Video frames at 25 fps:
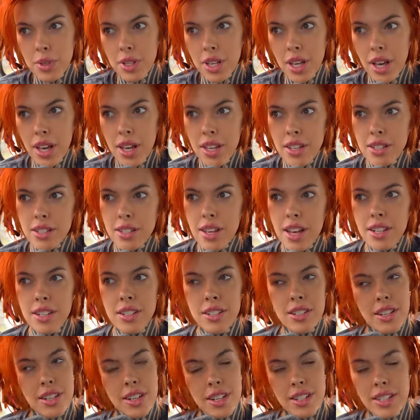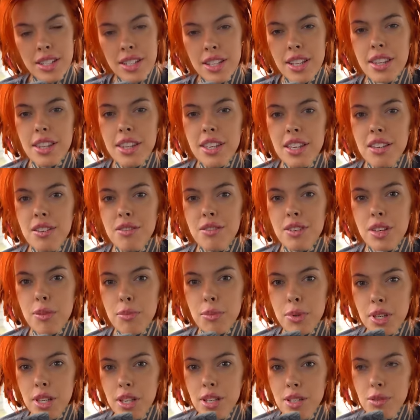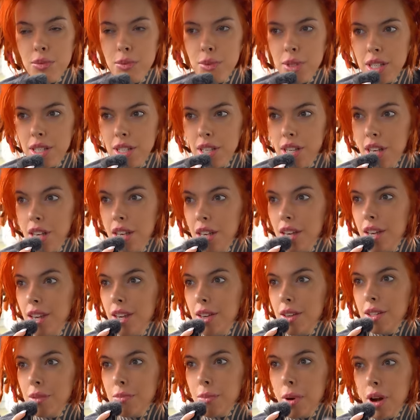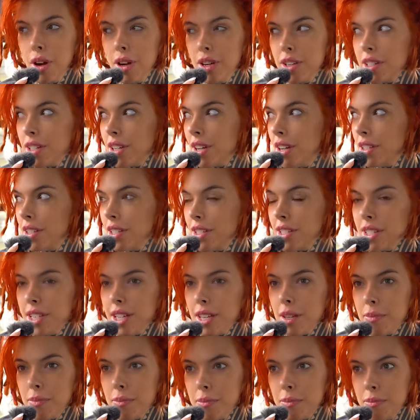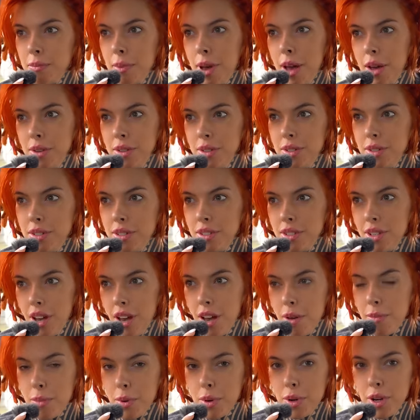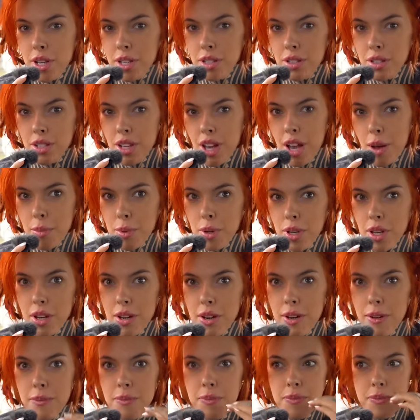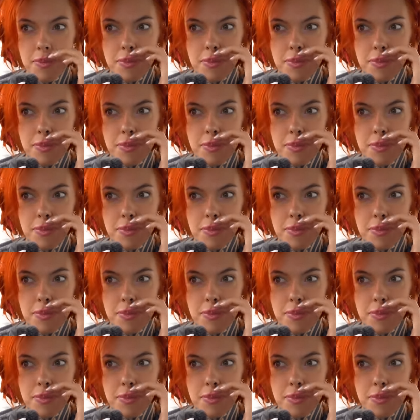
because I didn't think of it, because we parked on this like mountain top or hilltop here,